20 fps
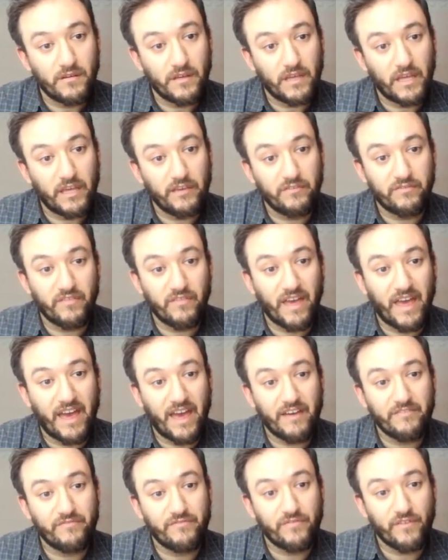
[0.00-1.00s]
if
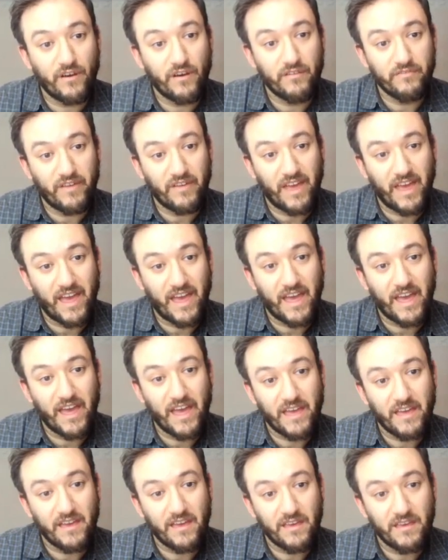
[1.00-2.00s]
f of
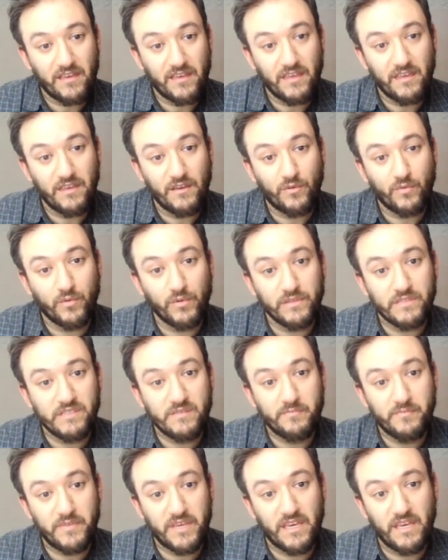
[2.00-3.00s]
A equals
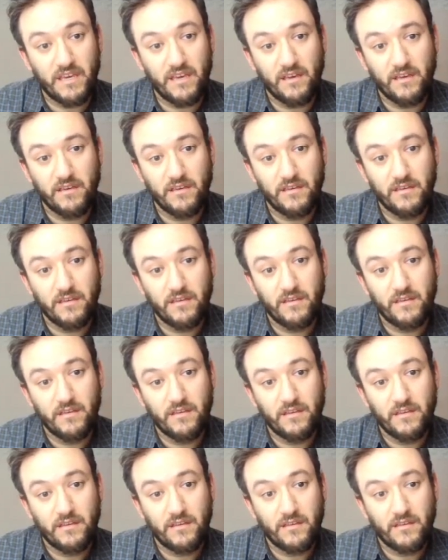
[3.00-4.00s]
B,
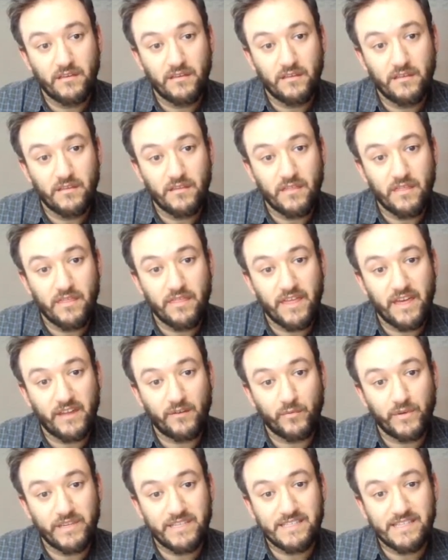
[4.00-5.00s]
then
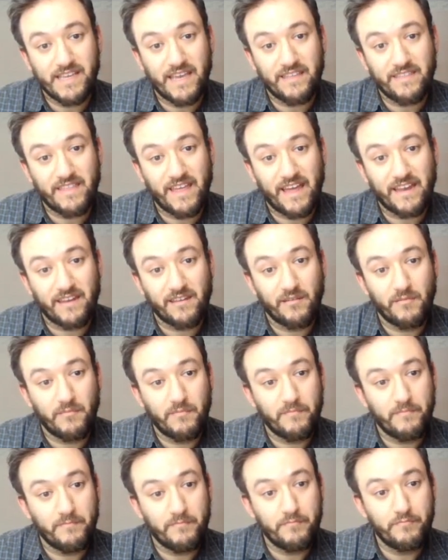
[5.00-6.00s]
we say that
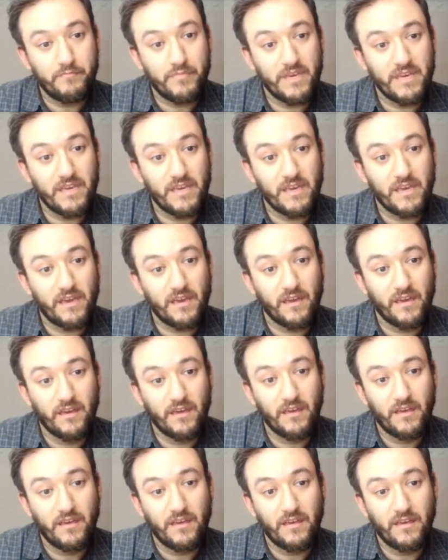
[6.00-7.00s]
B
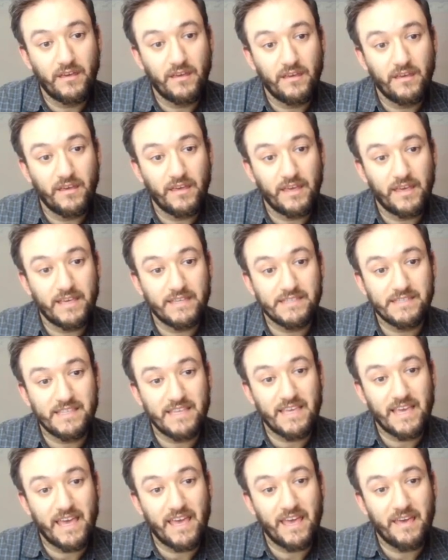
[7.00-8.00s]
is
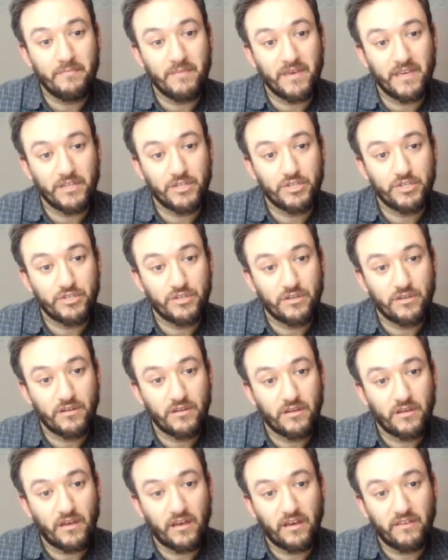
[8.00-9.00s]
the image
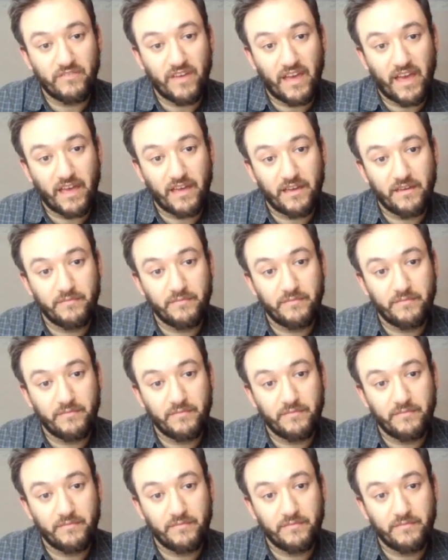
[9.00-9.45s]
of A.